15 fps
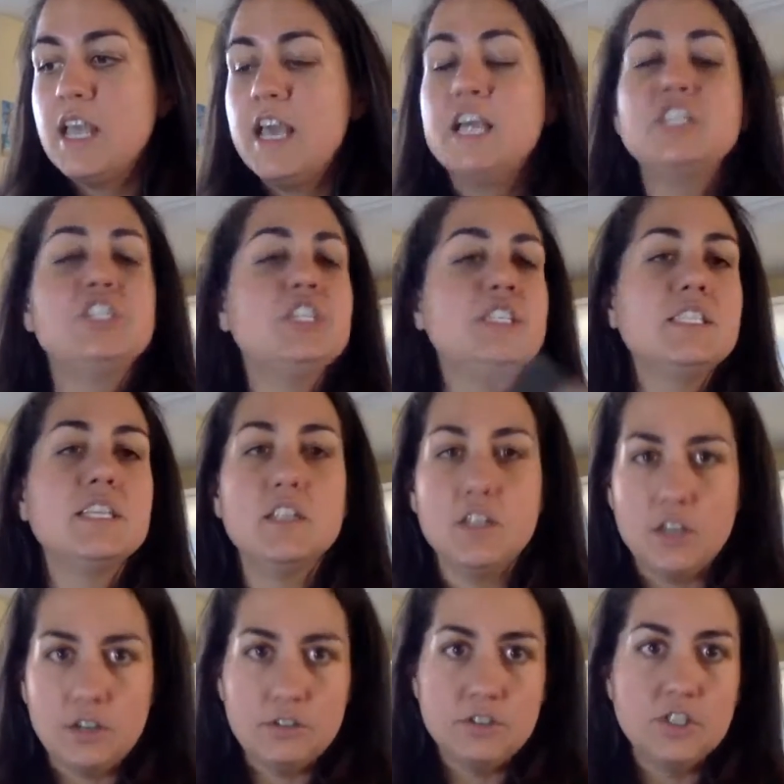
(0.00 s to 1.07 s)
And she said,
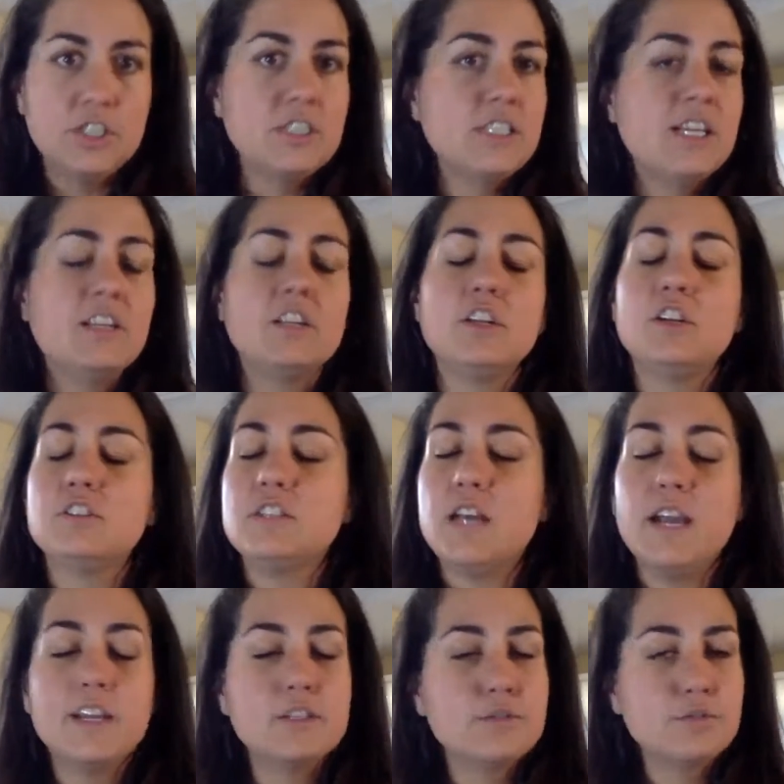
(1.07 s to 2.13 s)
no. She said, your
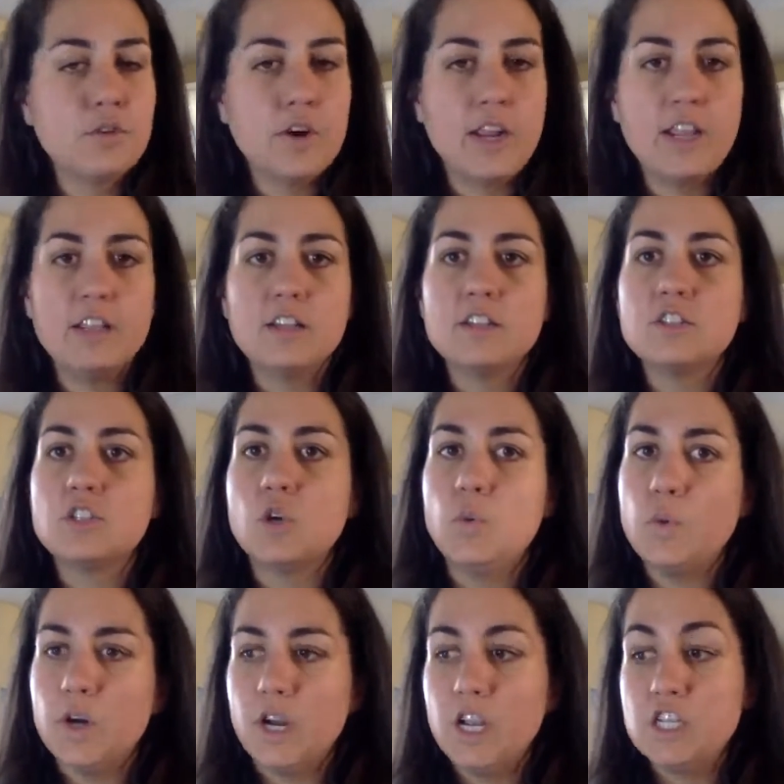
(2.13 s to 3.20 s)
diet's great. Don't
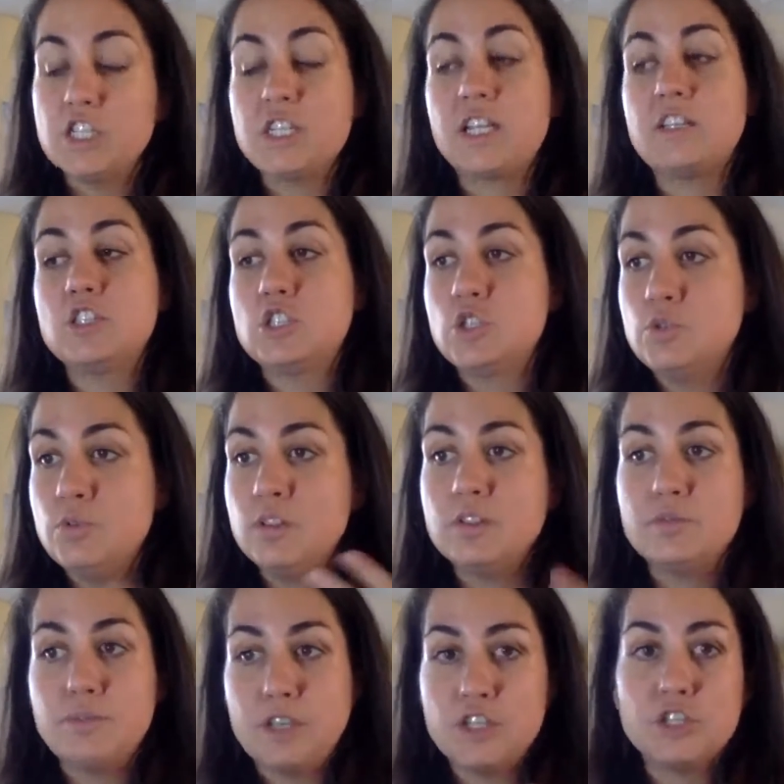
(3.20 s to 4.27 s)
worry. She's like,
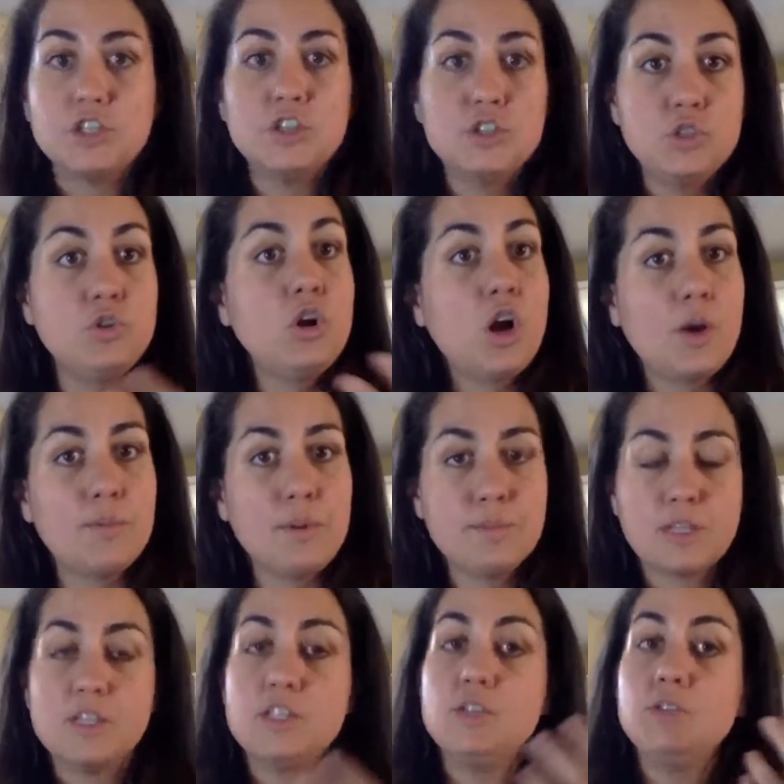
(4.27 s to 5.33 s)
make sure you do carb ups,
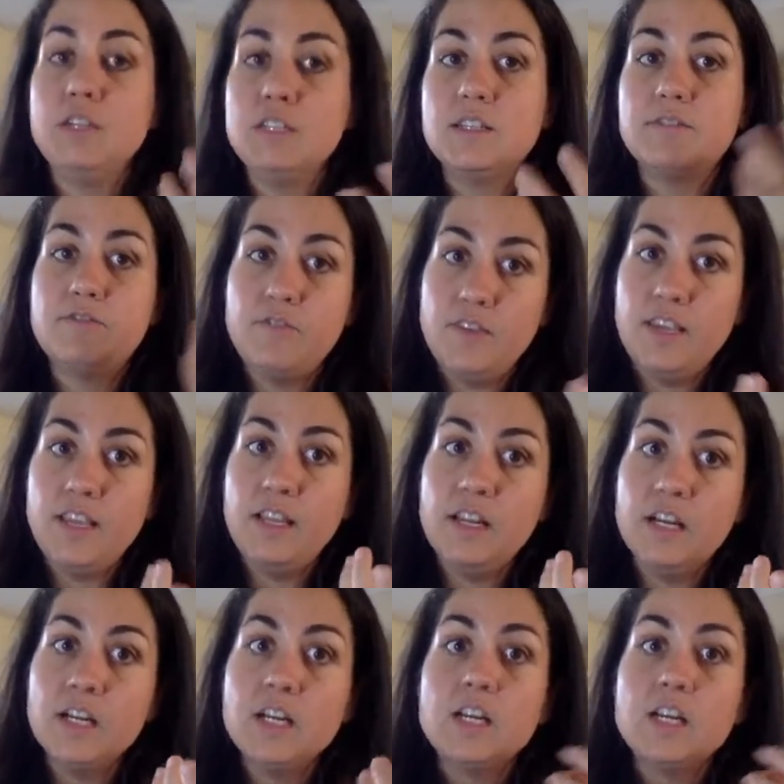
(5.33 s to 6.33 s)
because you need to feed